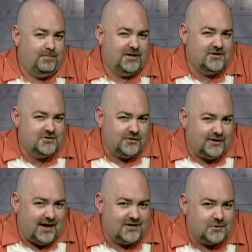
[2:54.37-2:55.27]
Because your
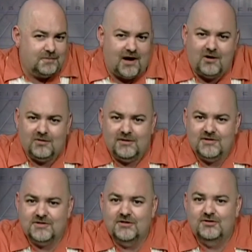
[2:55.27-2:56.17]
gods are
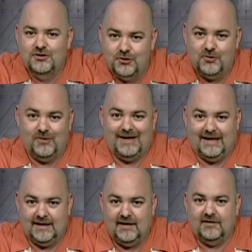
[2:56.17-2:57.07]
powerless to do
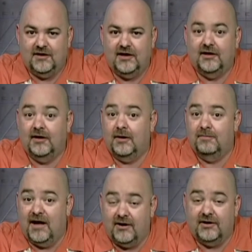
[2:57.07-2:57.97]
anything
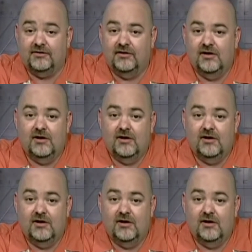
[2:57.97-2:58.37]
about it.